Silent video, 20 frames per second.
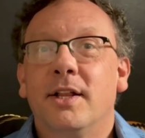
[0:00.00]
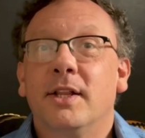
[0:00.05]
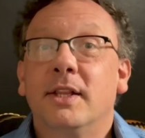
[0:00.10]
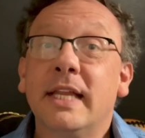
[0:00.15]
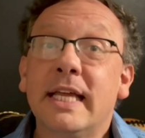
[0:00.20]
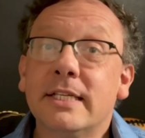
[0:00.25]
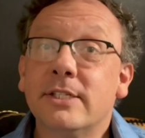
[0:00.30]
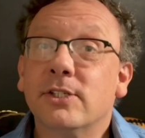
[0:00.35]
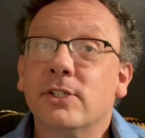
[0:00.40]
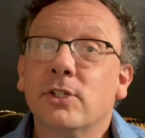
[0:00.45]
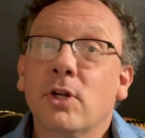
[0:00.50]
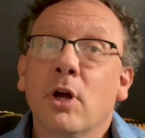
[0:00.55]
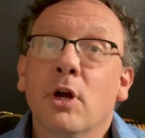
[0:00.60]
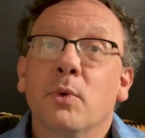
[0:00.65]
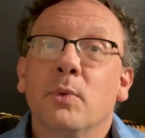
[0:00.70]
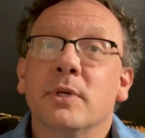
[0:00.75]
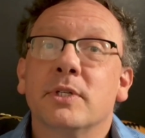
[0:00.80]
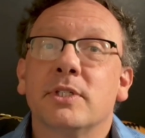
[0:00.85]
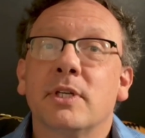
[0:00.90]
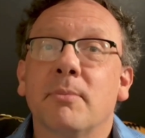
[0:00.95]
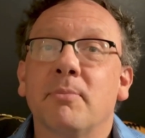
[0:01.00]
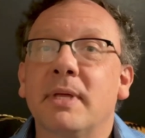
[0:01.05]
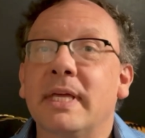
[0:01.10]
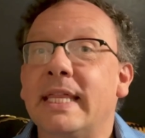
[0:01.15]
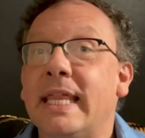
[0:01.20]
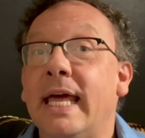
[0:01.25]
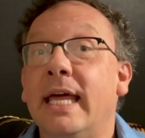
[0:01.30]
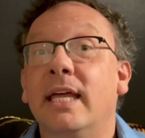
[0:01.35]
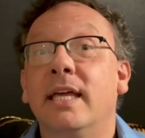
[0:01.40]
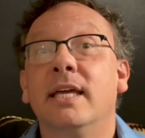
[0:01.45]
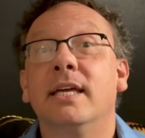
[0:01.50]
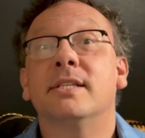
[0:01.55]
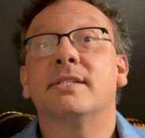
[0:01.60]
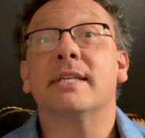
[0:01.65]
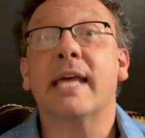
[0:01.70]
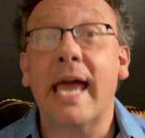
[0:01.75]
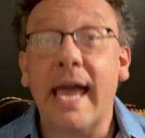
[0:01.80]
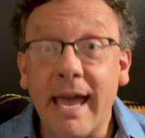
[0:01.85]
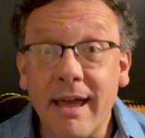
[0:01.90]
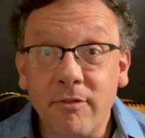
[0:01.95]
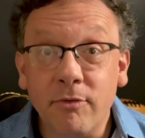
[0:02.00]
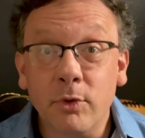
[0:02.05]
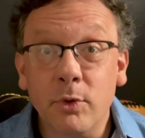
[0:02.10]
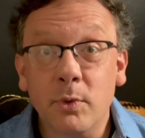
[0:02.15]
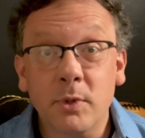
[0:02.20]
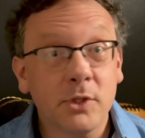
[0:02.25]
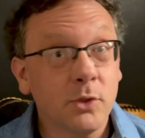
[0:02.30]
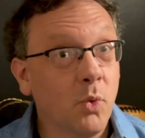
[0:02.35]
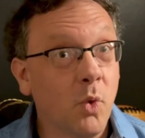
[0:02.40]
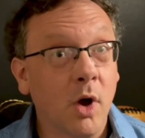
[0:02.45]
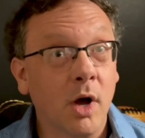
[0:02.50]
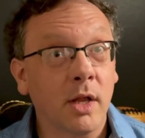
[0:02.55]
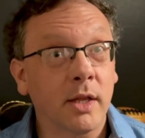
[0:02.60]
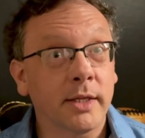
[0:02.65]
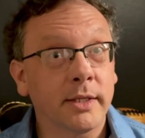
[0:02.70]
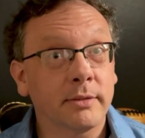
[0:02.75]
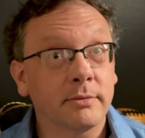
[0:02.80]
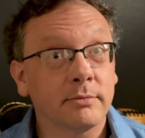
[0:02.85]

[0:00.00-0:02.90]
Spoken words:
Let's start with something that hits everyone's wallet: